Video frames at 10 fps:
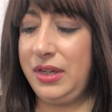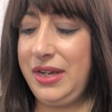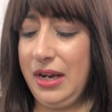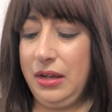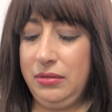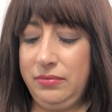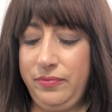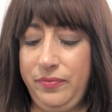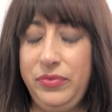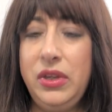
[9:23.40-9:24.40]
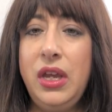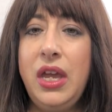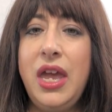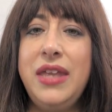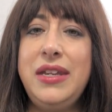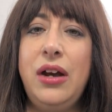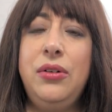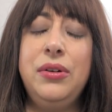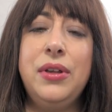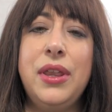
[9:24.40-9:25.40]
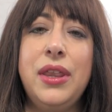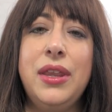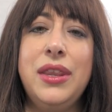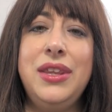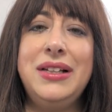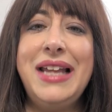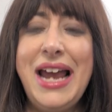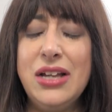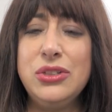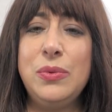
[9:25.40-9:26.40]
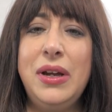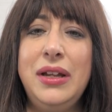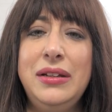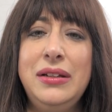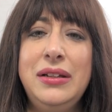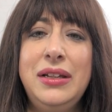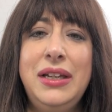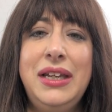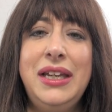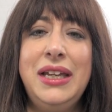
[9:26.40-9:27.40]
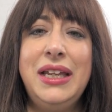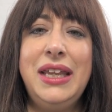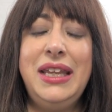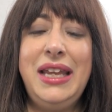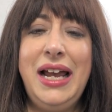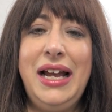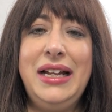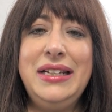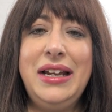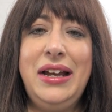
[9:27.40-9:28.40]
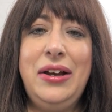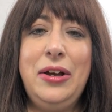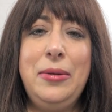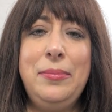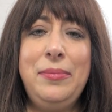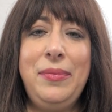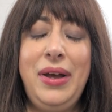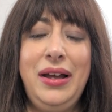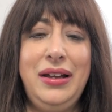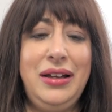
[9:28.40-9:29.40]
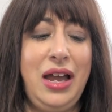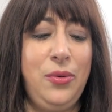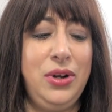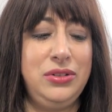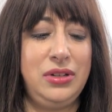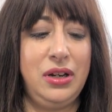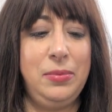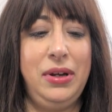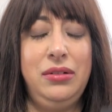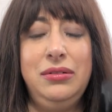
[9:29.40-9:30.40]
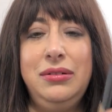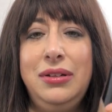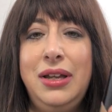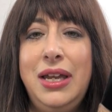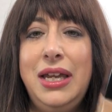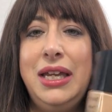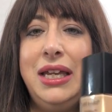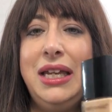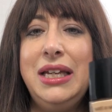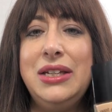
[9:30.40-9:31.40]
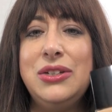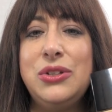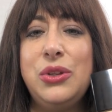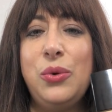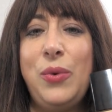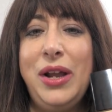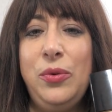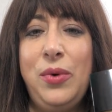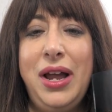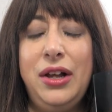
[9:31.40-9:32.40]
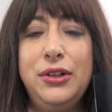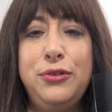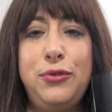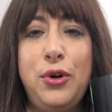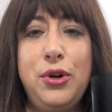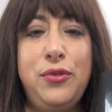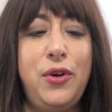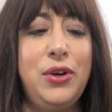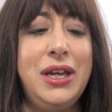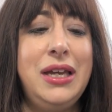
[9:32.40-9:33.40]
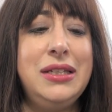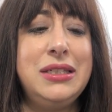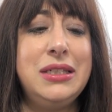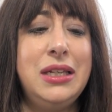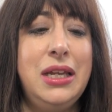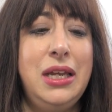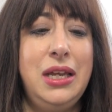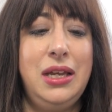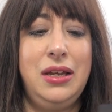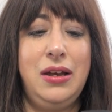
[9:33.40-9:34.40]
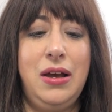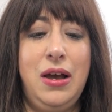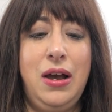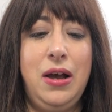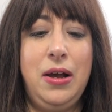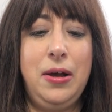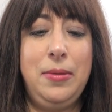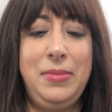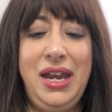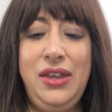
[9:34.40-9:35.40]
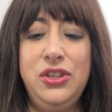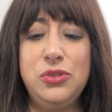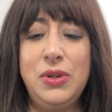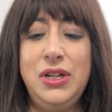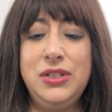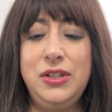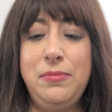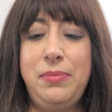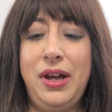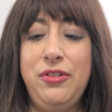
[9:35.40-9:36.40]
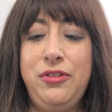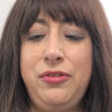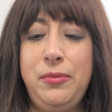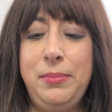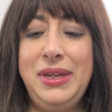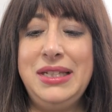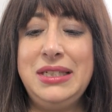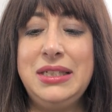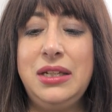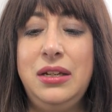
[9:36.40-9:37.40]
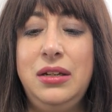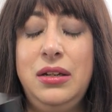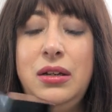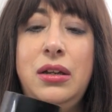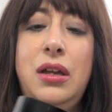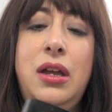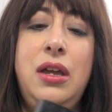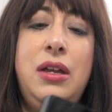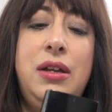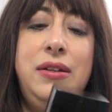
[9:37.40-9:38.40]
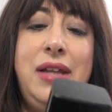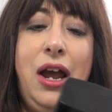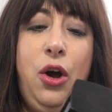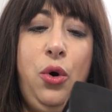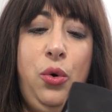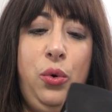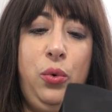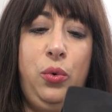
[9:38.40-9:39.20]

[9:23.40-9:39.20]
yeah. Now, the last one that I want to talk about is the Wet n Wild Photo Focus. And this one is in Buff Bisque. Now,